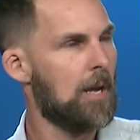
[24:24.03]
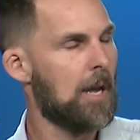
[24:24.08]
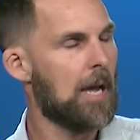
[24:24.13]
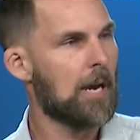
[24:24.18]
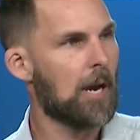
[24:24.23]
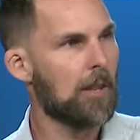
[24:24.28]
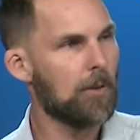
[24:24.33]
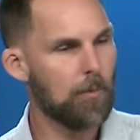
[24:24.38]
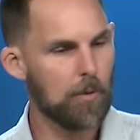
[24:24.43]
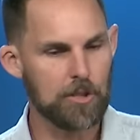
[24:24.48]

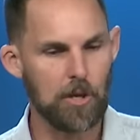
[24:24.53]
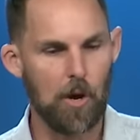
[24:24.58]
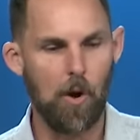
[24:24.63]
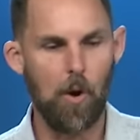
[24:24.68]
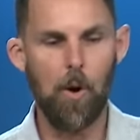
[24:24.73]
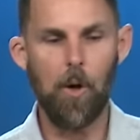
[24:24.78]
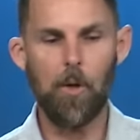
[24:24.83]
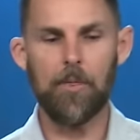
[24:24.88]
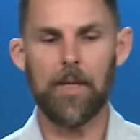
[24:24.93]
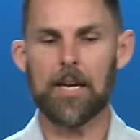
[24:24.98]
In other words,
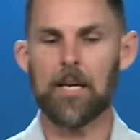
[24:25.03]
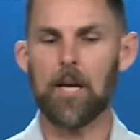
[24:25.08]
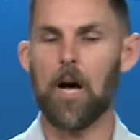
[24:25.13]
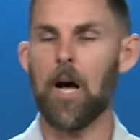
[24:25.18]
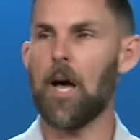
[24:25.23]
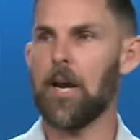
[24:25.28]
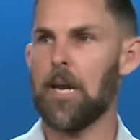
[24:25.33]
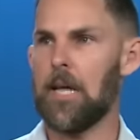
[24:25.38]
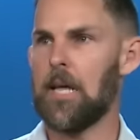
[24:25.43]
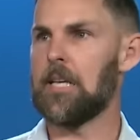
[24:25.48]
all that
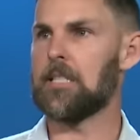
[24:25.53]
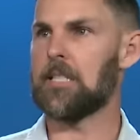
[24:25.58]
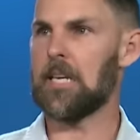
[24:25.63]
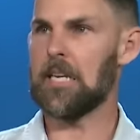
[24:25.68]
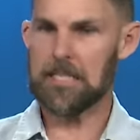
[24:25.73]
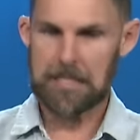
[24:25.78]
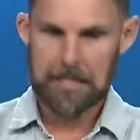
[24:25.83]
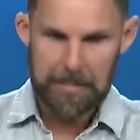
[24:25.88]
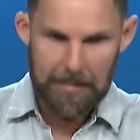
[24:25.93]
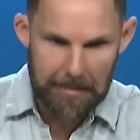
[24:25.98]
God is,
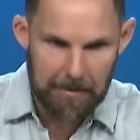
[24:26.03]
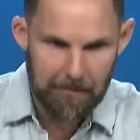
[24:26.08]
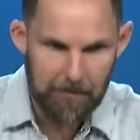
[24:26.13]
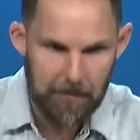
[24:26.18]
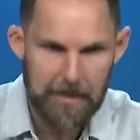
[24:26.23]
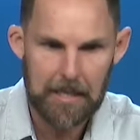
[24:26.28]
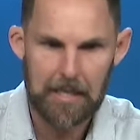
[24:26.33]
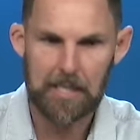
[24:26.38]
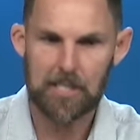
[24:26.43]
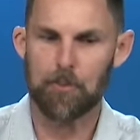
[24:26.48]
his
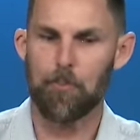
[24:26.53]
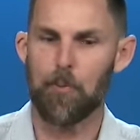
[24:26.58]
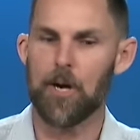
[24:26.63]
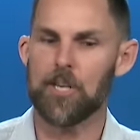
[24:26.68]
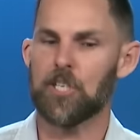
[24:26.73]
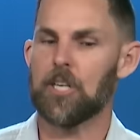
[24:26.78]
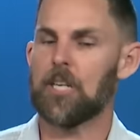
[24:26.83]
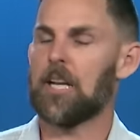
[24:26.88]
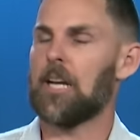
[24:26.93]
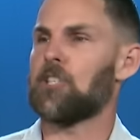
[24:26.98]
living
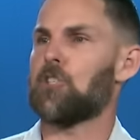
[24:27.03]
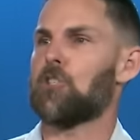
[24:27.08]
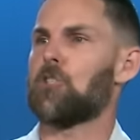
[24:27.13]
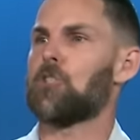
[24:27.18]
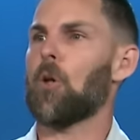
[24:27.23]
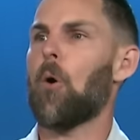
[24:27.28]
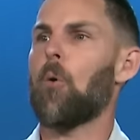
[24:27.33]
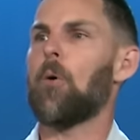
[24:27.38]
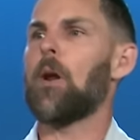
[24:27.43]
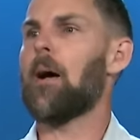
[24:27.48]
expression, got
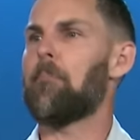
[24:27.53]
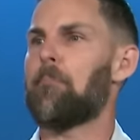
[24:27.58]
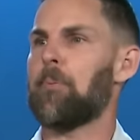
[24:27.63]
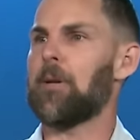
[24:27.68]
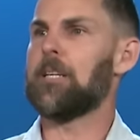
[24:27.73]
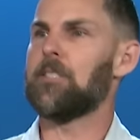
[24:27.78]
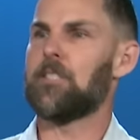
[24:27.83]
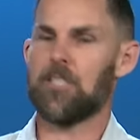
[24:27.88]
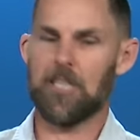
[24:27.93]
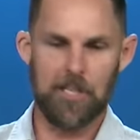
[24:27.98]
sewn up
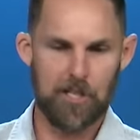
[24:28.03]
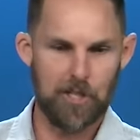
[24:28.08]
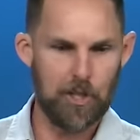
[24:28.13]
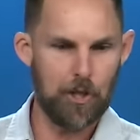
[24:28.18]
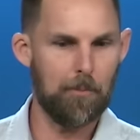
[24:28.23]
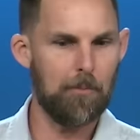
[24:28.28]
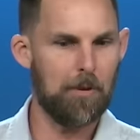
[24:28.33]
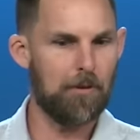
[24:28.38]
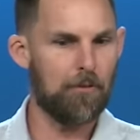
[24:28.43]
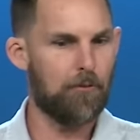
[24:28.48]
into
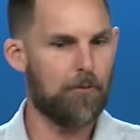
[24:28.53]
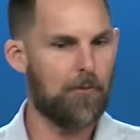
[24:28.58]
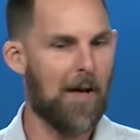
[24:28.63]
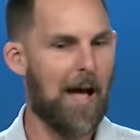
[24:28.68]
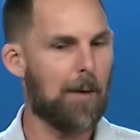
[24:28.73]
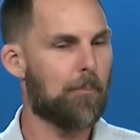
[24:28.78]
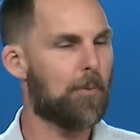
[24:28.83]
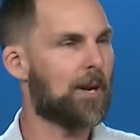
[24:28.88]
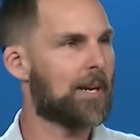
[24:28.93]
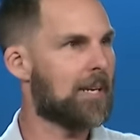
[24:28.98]
human
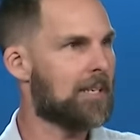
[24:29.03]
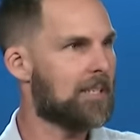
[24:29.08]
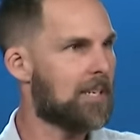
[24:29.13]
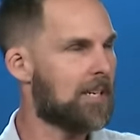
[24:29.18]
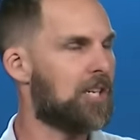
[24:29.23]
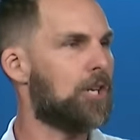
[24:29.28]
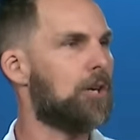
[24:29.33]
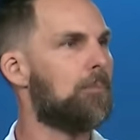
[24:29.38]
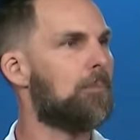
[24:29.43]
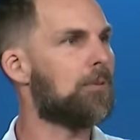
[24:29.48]
fabric, into
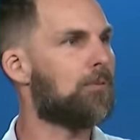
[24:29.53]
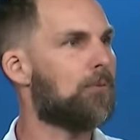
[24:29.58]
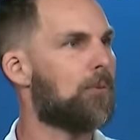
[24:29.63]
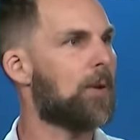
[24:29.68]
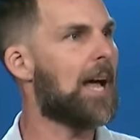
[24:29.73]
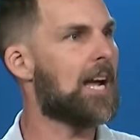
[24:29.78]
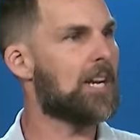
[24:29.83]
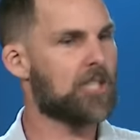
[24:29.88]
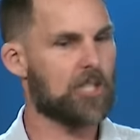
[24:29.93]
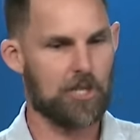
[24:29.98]
human
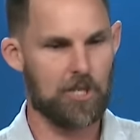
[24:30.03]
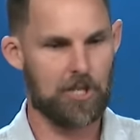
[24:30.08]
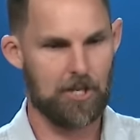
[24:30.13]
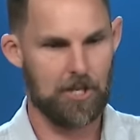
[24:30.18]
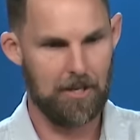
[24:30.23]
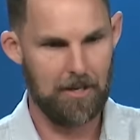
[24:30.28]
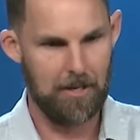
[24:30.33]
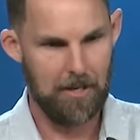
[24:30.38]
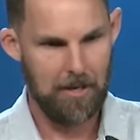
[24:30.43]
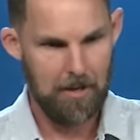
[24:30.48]
flesh,
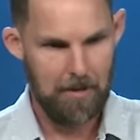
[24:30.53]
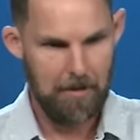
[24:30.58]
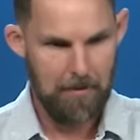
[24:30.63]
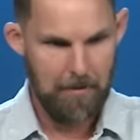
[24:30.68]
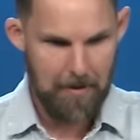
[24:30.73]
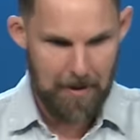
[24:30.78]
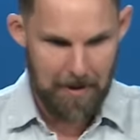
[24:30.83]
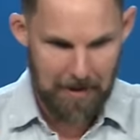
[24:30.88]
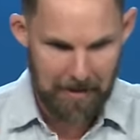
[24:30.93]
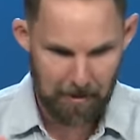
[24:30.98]

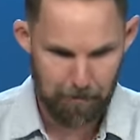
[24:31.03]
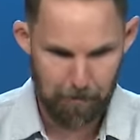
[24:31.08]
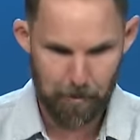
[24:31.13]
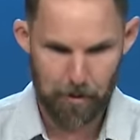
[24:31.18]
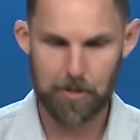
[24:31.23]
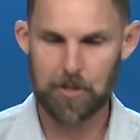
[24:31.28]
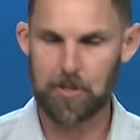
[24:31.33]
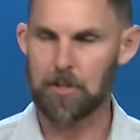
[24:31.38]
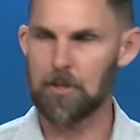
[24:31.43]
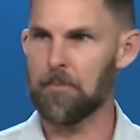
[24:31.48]
in the
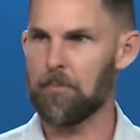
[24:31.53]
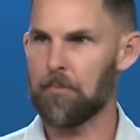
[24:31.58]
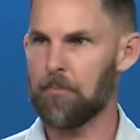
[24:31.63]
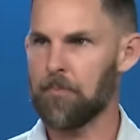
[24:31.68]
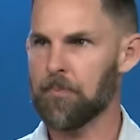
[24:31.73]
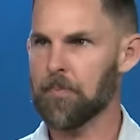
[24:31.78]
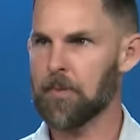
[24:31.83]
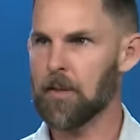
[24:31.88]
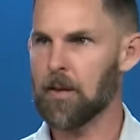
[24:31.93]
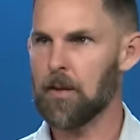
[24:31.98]
person
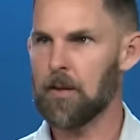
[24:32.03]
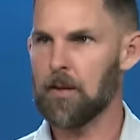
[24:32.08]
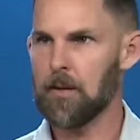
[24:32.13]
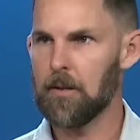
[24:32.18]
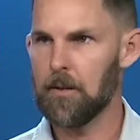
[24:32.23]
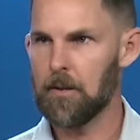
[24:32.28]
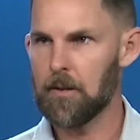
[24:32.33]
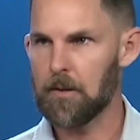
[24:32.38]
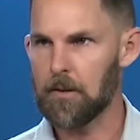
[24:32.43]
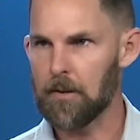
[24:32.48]

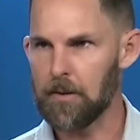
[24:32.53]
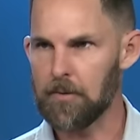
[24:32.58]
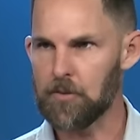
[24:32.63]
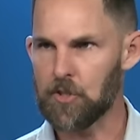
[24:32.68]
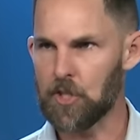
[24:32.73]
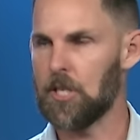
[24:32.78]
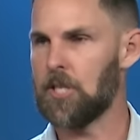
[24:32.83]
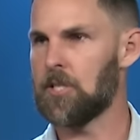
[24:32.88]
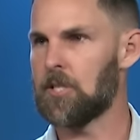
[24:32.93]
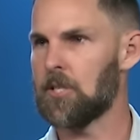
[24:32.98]
of
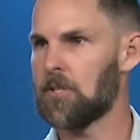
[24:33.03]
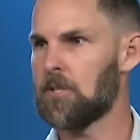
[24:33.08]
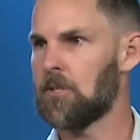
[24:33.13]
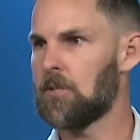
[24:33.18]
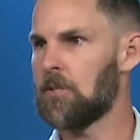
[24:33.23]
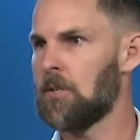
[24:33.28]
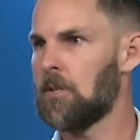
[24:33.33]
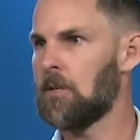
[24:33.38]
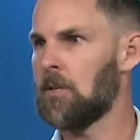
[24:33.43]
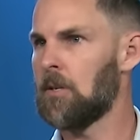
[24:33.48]

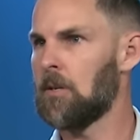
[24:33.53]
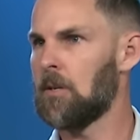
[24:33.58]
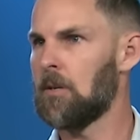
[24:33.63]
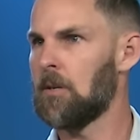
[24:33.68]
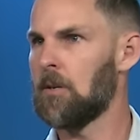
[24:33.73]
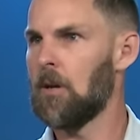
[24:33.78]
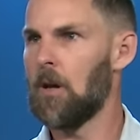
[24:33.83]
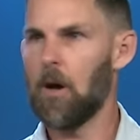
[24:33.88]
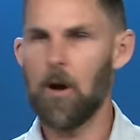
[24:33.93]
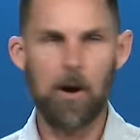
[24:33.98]
Jesus.
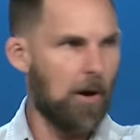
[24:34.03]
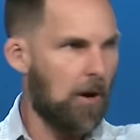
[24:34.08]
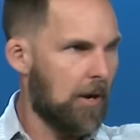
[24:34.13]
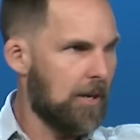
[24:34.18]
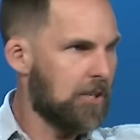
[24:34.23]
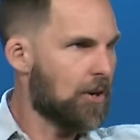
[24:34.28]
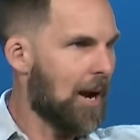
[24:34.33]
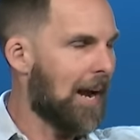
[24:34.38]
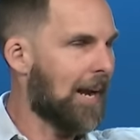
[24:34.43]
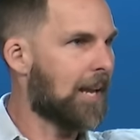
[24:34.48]
Uh, are
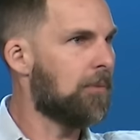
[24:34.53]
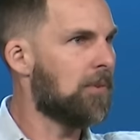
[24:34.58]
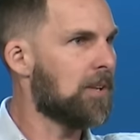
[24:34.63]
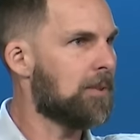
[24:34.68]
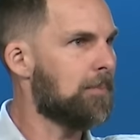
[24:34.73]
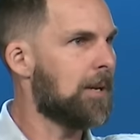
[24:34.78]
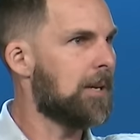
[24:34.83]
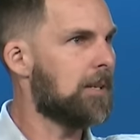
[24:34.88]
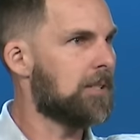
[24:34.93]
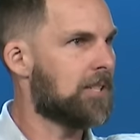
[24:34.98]
you tracking
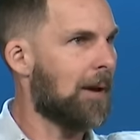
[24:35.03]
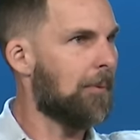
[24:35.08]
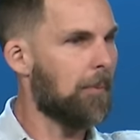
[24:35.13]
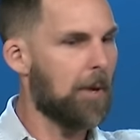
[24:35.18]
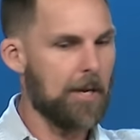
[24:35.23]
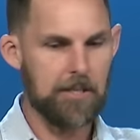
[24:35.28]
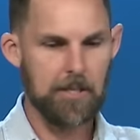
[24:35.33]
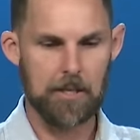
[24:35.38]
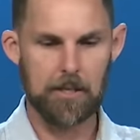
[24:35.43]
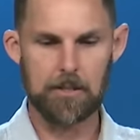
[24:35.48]
with me? Does that
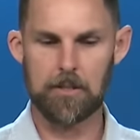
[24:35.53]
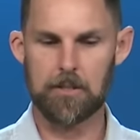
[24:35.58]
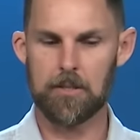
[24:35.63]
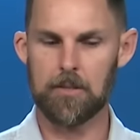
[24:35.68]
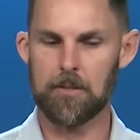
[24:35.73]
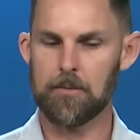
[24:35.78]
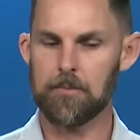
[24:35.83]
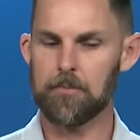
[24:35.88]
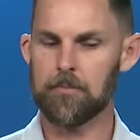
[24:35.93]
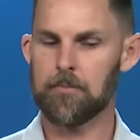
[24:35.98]
make
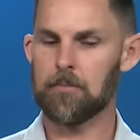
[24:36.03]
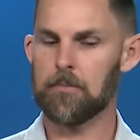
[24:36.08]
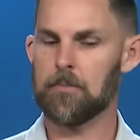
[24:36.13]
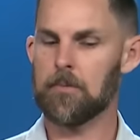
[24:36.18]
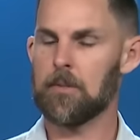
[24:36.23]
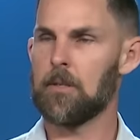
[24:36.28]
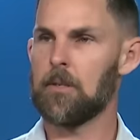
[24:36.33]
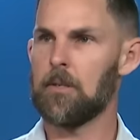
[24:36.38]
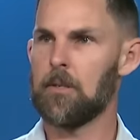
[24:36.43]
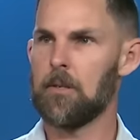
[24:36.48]
sense?
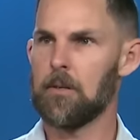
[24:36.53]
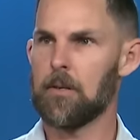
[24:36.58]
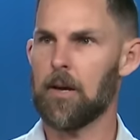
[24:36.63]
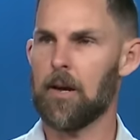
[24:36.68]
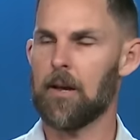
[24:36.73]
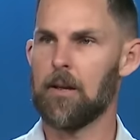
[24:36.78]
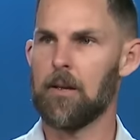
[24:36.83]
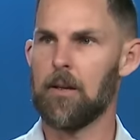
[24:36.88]
Okay.